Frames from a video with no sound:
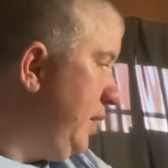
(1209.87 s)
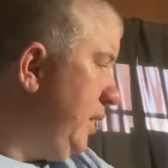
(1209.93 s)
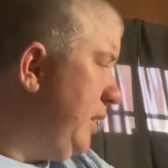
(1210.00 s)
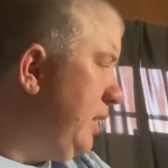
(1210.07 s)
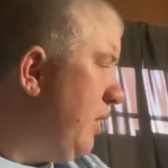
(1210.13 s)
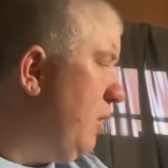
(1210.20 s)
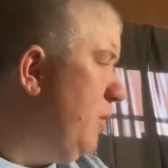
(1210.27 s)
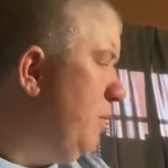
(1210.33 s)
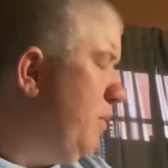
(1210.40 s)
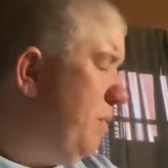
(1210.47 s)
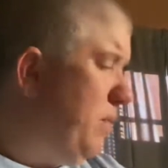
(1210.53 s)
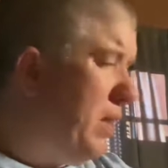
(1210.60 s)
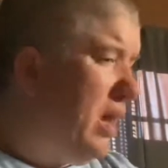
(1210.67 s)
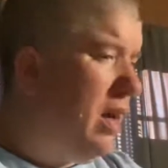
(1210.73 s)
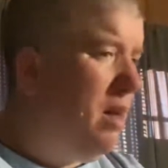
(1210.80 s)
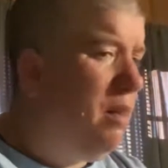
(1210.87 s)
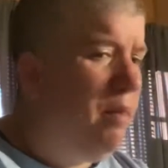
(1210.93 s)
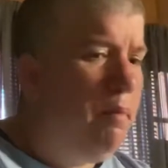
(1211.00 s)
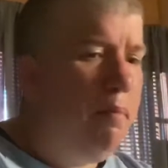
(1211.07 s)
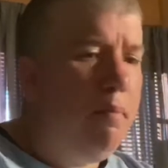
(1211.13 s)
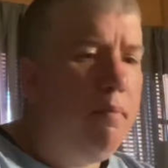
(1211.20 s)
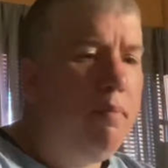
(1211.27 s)
So
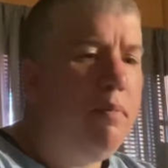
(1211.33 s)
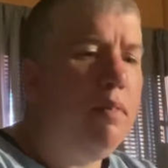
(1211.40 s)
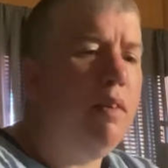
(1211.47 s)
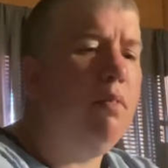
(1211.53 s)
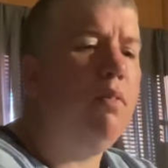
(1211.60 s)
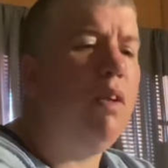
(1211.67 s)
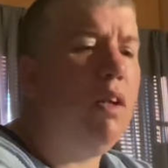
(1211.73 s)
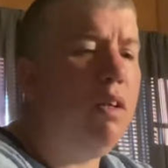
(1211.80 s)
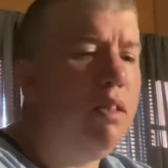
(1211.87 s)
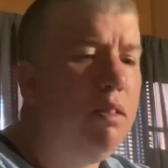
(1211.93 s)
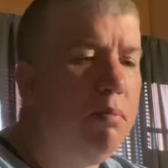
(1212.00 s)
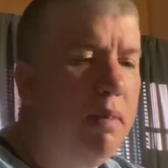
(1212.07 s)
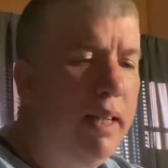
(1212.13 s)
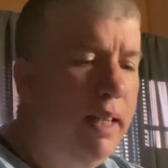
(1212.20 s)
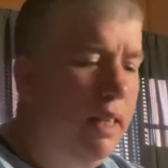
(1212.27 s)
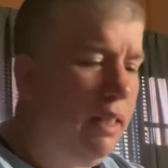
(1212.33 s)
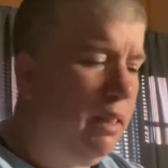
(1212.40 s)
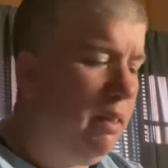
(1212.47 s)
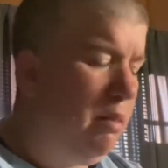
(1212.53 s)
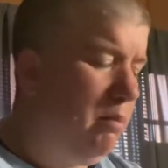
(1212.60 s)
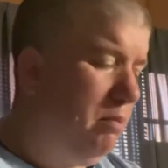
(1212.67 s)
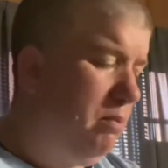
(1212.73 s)
the vlogs might end
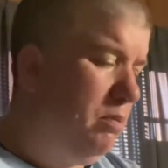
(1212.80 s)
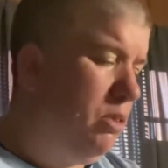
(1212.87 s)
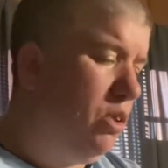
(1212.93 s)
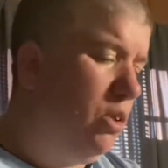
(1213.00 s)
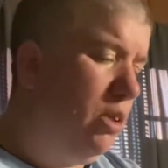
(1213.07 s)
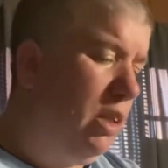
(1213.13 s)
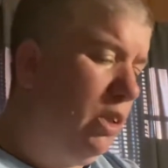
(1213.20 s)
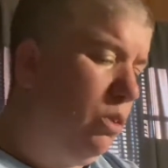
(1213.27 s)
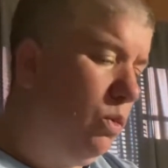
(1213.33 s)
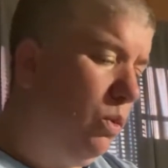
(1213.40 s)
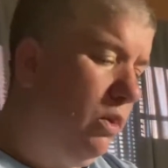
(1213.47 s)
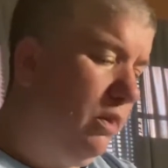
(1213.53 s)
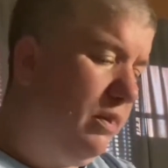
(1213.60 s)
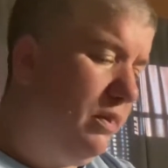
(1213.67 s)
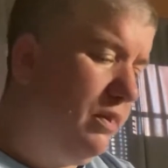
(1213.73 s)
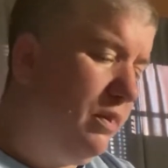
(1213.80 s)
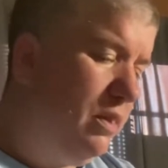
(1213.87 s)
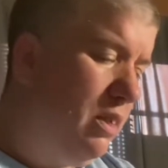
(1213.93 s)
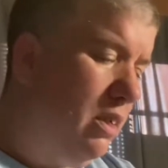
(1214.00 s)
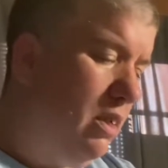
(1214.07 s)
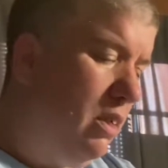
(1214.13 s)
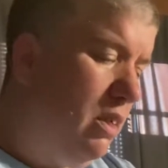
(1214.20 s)
up turning towards
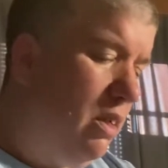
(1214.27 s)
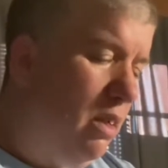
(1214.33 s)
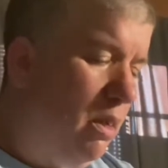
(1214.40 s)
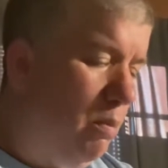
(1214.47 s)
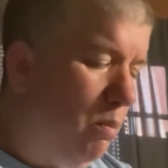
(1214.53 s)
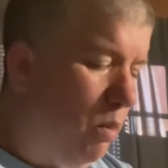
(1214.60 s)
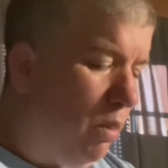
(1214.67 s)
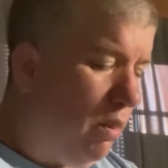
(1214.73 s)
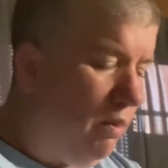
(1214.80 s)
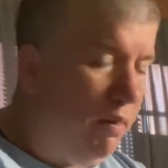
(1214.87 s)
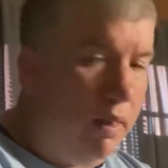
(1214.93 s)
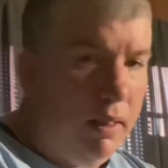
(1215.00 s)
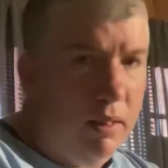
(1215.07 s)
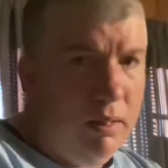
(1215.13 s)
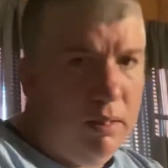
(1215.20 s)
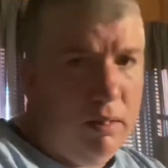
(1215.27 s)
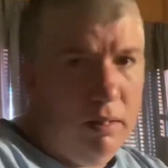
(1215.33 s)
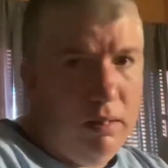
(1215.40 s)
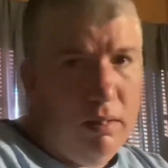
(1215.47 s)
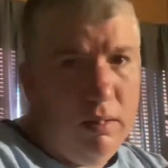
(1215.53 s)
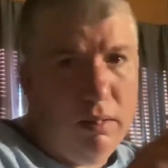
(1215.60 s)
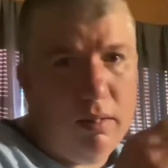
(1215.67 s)
more of a
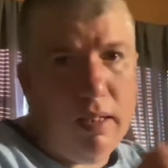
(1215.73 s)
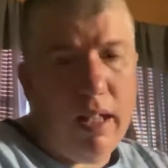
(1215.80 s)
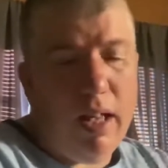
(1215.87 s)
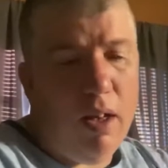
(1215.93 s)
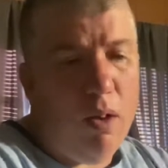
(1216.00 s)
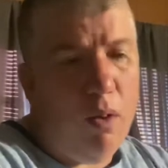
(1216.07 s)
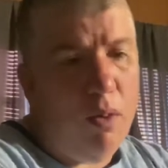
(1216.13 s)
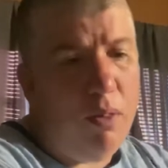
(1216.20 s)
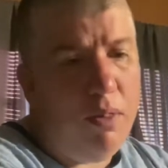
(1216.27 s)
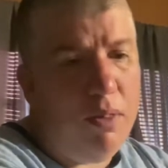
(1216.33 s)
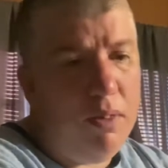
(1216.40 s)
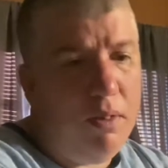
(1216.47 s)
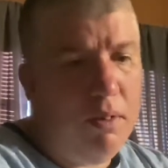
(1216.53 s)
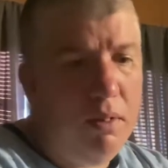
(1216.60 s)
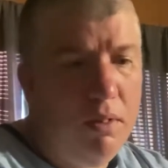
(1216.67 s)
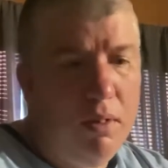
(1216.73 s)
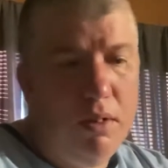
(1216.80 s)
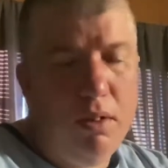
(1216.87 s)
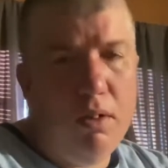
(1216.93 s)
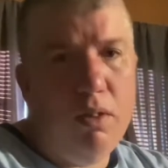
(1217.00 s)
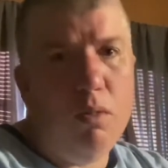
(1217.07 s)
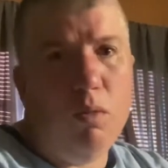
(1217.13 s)
health
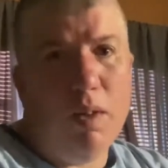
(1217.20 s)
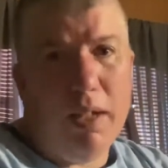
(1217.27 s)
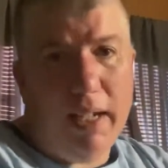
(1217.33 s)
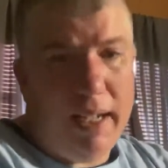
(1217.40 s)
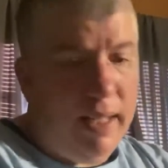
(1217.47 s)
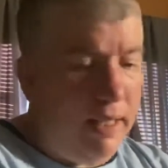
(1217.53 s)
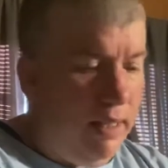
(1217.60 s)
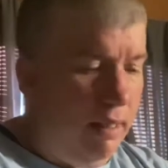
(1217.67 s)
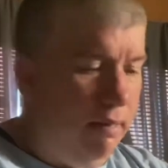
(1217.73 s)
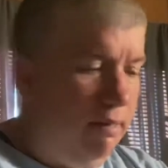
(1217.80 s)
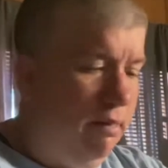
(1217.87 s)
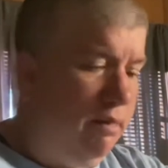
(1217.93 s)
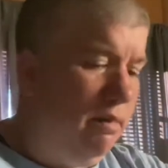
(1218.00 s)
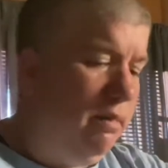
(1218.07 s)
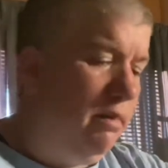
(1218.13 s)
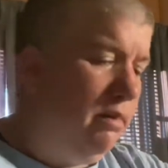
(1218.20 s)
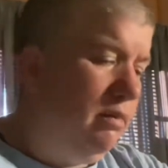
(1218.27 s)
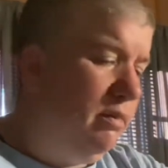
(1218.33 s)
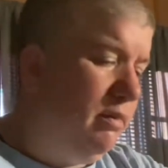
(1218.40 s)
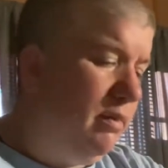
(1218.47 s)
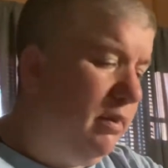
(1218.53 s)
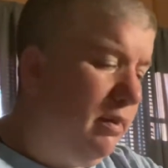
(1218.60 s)
related,
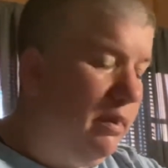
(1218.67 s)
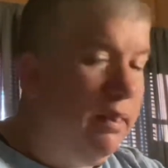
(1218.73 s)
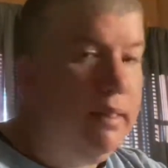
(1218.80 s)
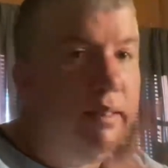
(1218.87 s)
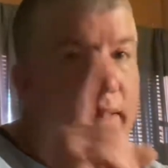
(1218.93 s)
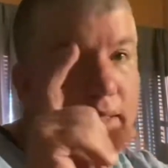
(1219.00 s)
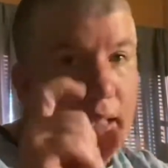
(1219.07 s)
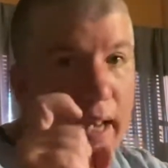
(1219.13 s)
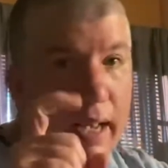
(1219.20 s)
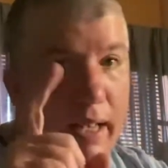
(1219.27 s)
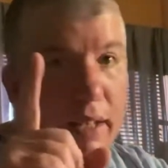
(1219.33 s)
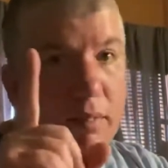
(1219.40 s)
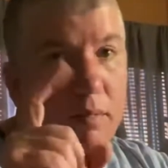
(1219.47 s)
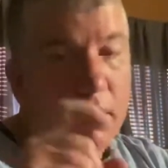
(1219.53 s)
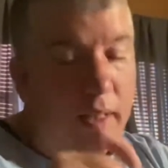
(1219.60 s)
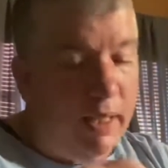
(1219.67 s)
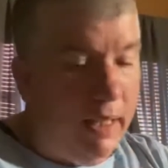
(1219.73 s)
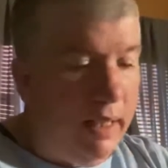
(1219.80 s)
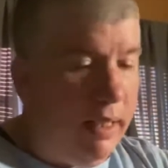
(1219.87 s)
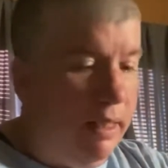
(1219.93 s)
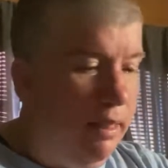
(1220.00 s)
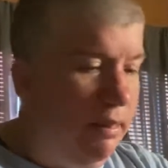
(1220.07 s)
diet
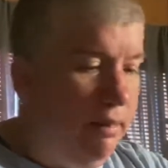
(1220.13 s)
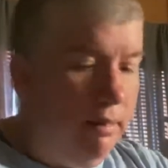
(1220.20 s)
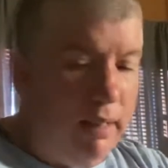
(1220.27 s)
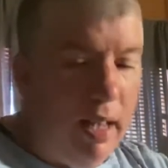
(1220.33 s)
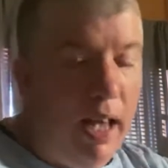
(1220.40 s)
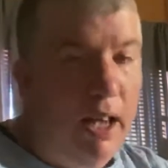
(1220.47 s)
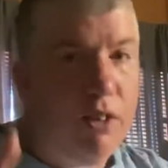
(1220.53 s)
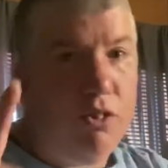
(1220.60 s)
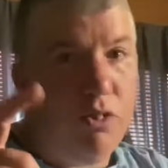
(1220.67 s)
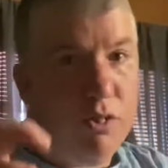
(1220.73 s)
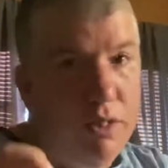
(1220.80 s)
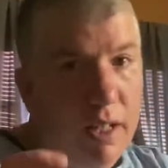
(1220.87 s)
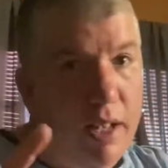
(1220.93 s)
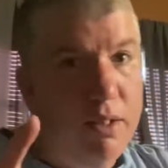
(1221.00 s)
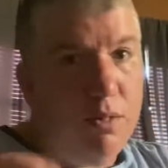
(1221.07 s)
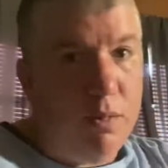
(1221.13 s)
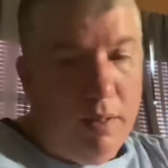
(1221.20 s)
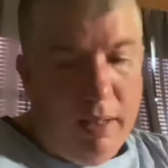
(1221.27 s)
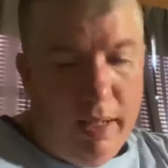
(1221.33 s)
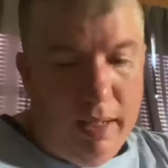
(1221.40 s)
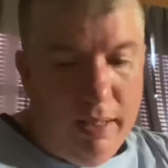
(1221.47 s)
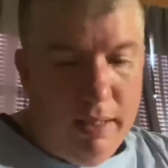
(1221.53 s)
related, exercise
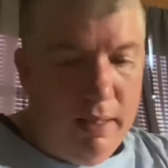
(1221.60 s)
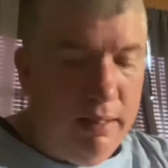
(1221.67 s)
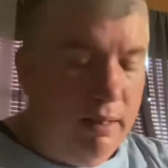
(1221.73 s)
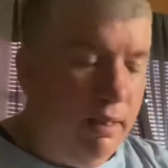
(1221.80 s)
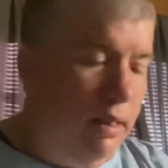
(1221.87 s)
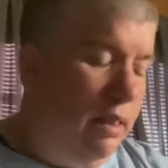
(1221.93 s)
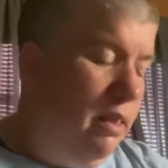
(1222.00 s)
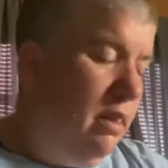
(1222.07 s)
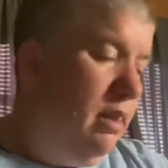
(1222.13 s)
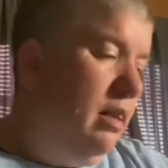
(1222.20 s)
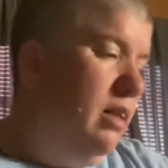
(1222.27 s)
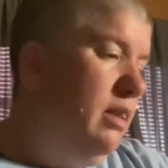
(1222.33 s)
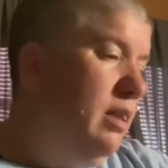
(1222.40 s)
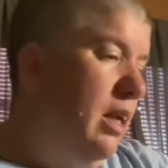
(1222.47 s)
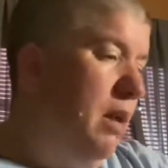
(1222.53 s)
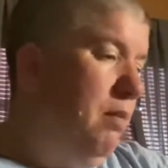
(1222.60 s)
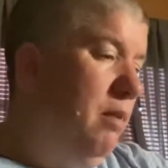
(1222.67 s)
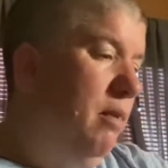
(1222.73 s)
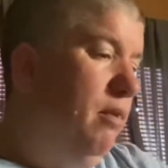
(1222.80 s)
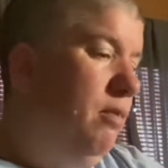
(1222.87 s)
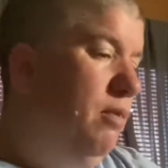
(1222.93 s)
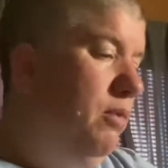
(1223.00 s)
related type
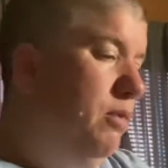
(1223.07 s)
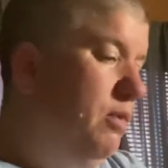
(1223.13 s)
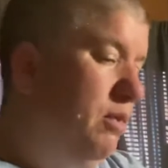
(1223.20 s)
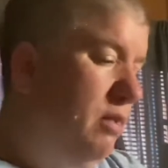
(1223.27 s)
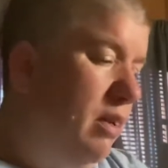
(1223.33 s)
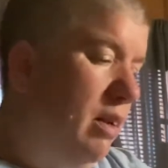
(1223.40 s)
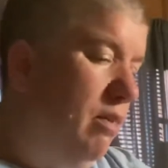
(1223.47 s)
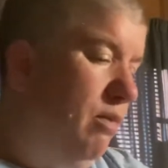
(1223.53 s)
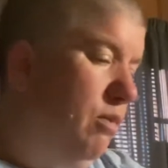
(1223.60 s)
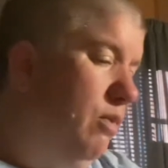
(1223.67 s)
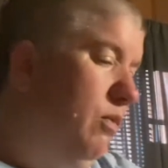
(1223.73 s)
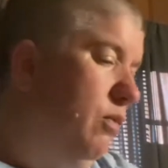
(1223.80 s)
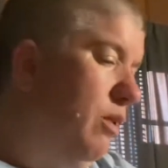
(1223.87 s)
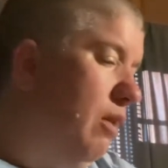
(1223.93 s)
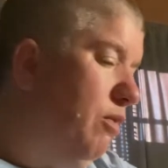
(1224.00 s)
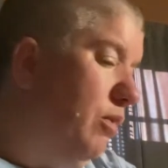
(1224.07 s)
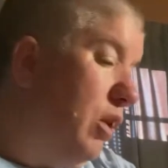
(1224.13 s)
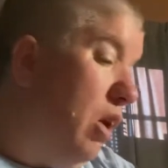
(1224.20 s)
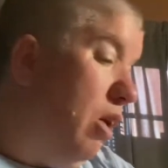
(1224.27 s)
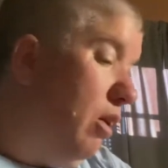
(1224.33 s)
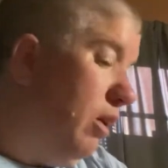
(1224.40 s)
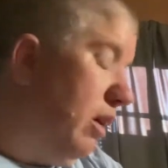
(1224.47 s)
of
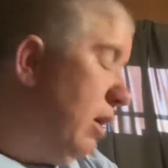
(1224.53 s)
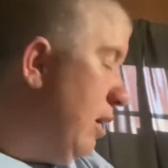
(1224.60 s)
vlog.